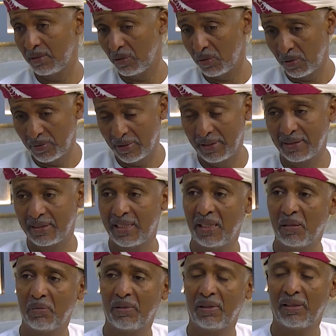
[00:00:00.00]
over the
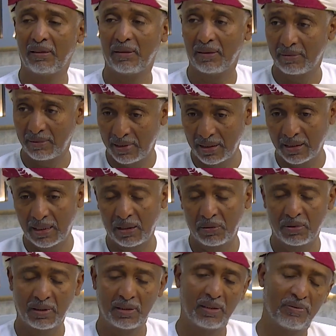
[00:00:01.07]
table and check out
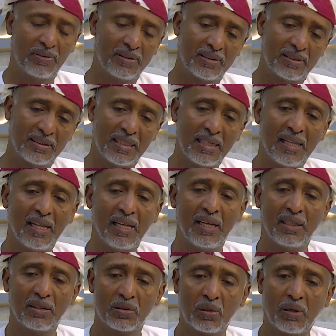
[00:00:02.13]
the differences.
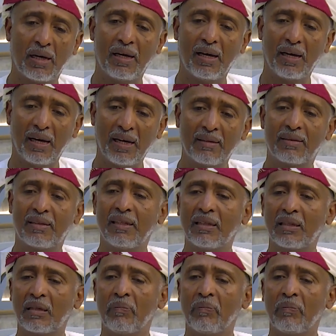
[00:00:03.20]
So I think